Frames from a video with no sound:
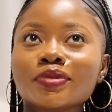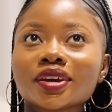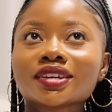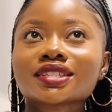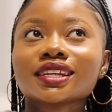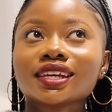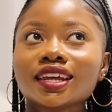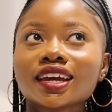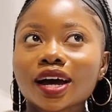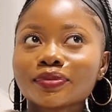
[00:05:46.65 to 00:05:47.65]
because
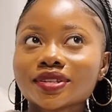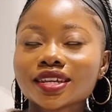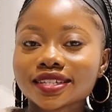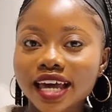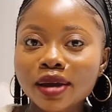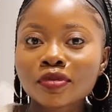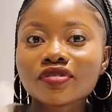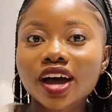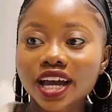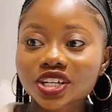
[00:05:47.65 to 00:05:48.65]
leading up to the time of
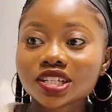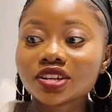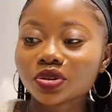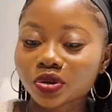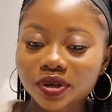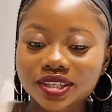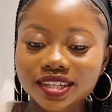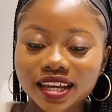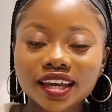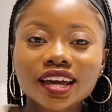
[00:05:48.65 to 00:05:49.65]
actually
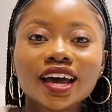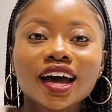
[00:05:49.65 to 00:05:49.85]
requesting,